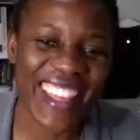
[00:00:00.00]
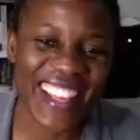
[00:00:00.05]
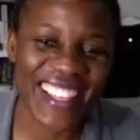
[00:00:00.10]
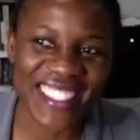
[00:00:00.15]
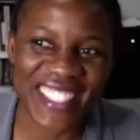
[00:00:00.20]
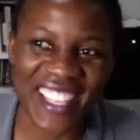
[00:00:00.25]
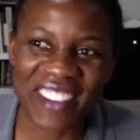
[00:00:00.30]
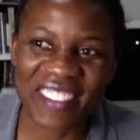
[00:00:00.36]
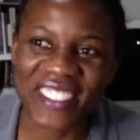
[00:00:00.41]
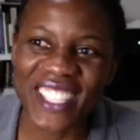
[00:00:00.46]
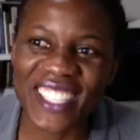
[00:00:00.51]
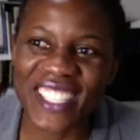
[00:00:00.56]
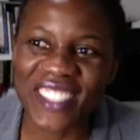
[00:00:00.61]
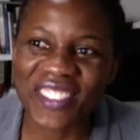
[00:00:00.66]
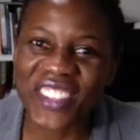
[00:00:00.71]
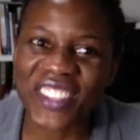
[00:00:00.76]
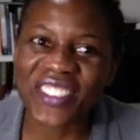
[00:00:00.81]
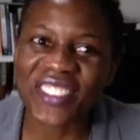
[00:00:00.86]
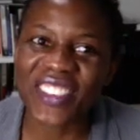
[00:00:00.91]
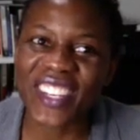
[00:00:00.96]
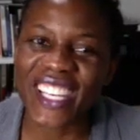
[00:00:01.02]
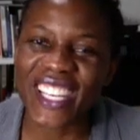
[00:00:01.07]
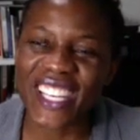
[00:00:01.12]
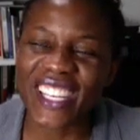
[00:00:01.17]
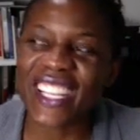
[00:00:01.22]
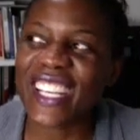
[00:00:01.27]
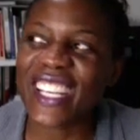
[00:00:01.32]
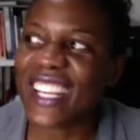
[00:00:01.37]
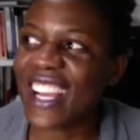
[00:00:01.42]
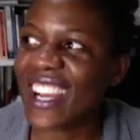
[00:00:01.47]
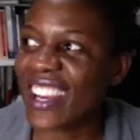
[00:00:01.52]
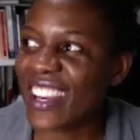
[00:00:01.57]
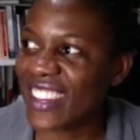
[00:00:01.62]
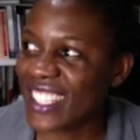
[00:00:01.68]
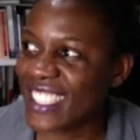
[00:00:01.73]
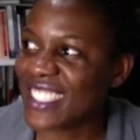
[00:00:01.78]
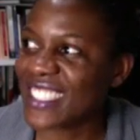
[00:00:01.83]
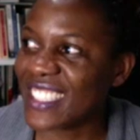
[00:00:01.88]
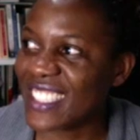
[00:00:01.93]
the assumption, if you really are
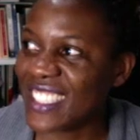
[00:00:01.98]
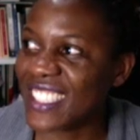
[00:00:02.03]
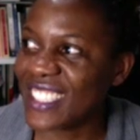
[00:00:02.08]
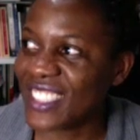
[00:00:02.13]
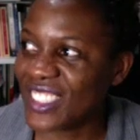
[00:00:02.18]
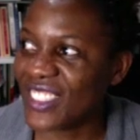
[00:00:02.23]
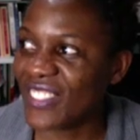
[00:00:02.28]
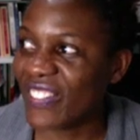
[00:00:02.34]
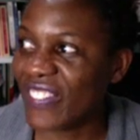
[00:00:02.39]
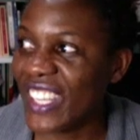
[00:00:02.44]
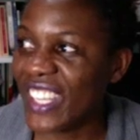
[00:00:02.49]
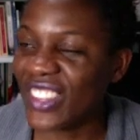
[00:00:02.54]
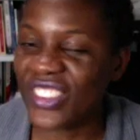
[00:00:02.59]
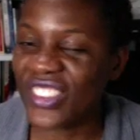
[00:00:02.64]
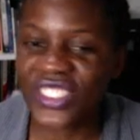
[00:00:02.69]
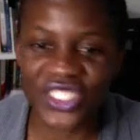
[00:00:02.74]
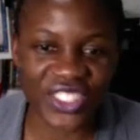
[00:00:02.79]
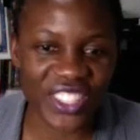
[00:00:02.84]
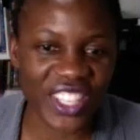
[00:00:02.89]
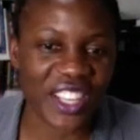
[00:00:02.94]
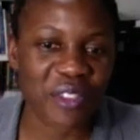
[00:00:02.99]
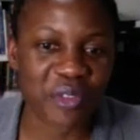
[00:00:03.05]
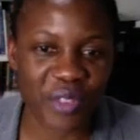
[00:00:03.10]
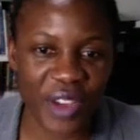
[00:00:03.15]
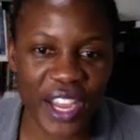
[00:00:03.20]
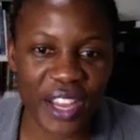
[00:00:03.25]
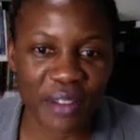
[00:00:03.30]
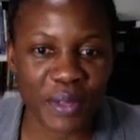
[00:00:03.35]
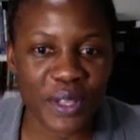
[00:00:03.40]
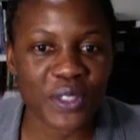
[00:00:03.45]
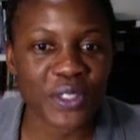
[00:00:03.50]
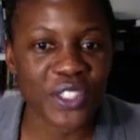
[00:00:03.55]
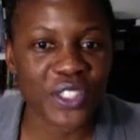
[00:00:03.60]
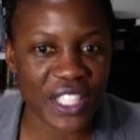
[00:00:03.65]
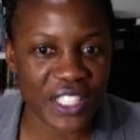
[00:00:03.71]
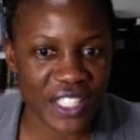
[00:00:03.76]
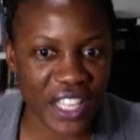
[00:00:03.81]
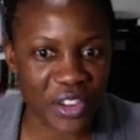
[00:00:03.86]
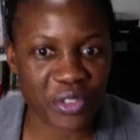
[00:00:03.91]
listening to me, you shouldn't fight me, you
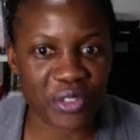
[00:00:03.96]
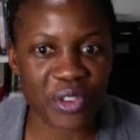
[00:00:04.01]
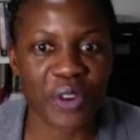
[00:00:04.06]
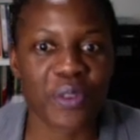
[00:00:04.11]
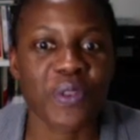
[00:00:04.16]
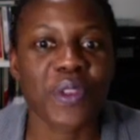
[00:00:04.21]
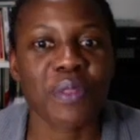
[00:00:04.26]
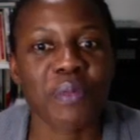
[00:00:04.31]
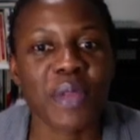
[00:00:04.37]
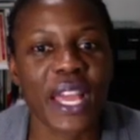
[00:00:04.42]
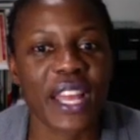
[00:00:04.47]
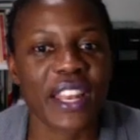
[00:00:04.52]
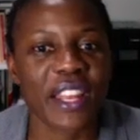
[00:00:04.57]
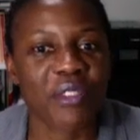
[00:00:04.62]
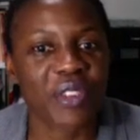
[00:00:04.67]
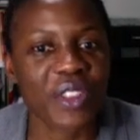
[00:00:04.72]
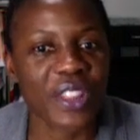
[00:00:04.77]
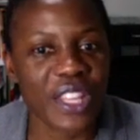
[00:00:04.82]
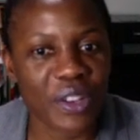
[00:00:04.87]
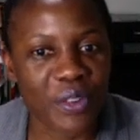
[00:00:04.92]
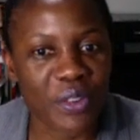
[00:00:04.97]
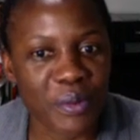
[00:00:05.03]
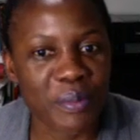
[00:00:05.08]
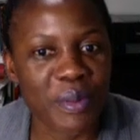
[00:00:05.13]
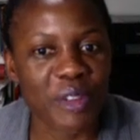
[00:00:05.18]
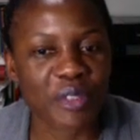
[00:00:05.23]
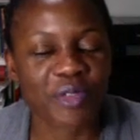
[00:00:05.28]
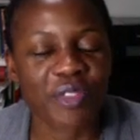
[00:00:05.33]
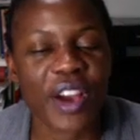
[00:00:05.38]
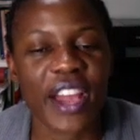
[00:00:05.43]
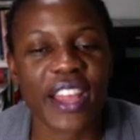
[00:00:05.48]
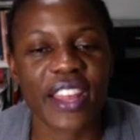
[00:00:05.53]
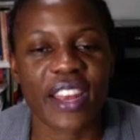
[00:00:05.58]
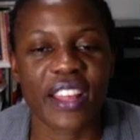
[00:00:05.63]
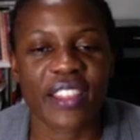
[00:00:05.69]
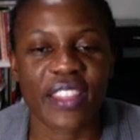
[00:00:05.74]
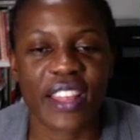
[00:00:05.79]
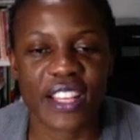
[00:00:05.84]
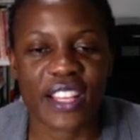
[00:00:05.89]
just agree with me and everything will be fine.
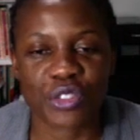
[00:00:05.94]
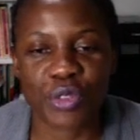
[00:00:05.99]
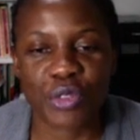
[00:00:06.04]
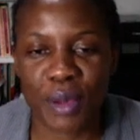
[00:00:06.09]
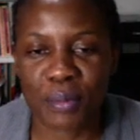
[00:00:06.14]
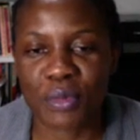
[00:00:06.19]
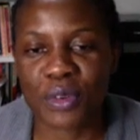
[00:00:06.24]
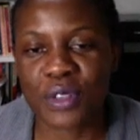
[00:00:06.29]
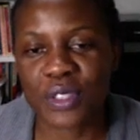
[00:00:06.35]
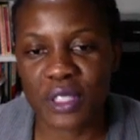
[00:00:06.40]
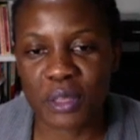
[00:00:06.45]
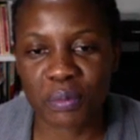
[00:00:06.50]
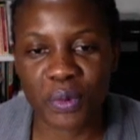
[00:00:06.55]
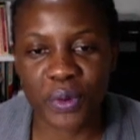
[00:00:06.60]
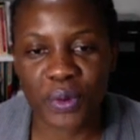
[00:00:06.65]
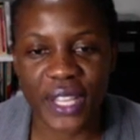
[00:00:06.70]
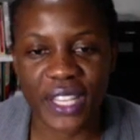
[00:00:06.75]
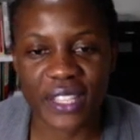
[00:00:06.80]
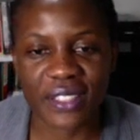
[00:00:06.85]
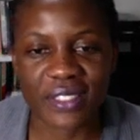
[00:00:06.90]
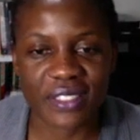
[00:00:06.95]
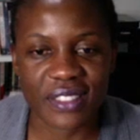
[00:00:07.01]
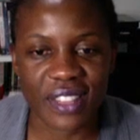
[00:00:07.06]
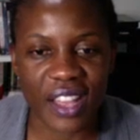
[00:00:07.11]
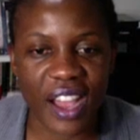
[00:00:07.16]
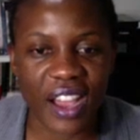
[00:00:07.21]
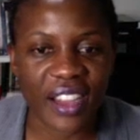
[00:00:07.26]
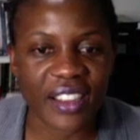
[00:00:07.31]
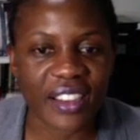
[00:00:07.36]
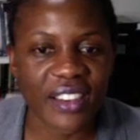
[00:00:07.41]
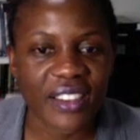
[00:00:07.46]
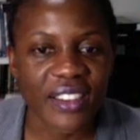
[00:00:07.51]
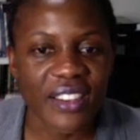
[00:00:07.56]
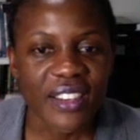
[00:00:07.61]
And that's where most people get stuck.